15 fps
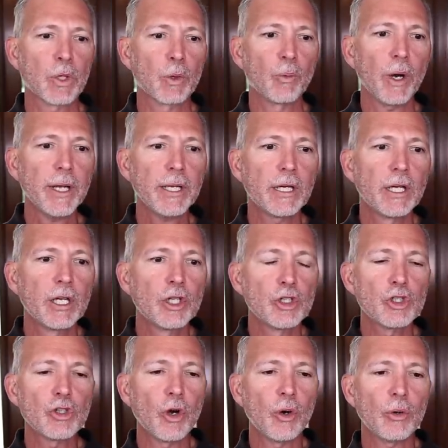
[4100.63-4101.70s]
Right?
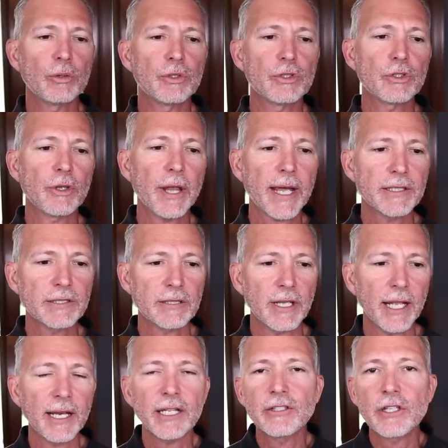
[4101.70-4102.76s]
So, so that's,
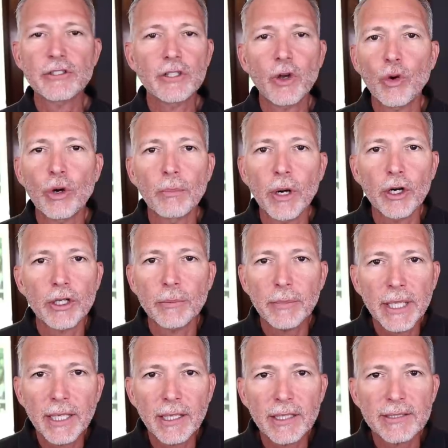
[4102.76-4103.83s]
and it doesn't go to market
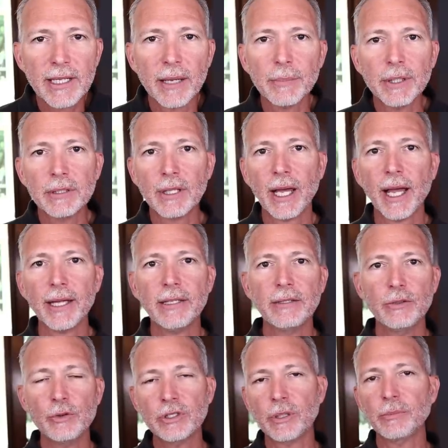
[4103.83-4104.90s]
me because I'm a, I
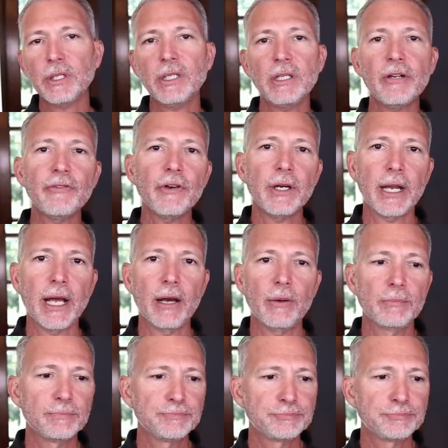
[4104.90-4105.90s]
do something different now.